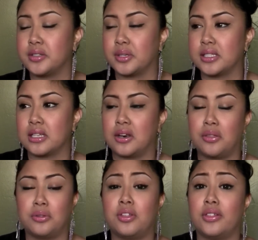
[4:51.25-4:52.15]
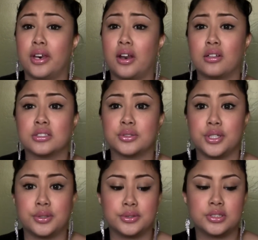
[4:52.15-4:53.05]
so that's another thing that I also
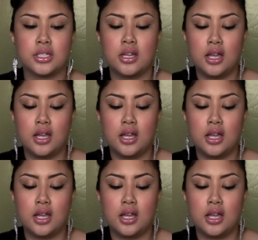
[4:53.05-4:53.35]
used.